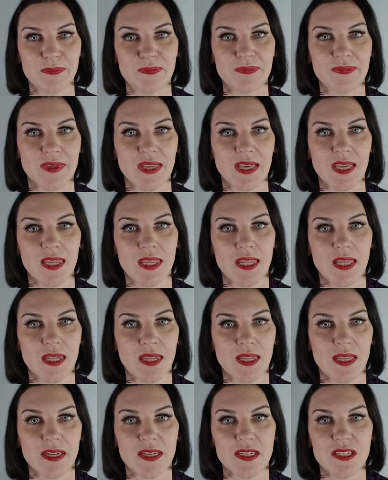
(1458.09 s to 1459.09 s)
and then
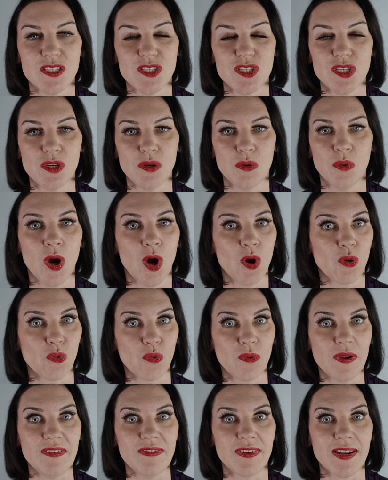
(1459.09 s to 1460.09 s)
that is you
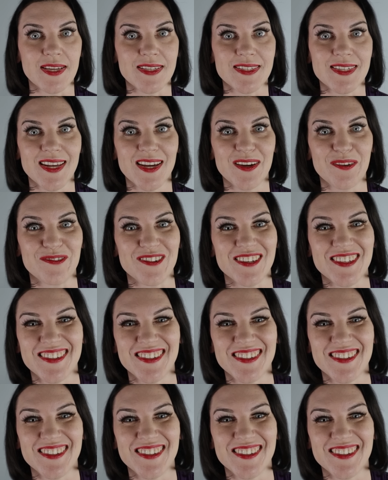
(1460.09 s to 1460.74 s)
reflexed out.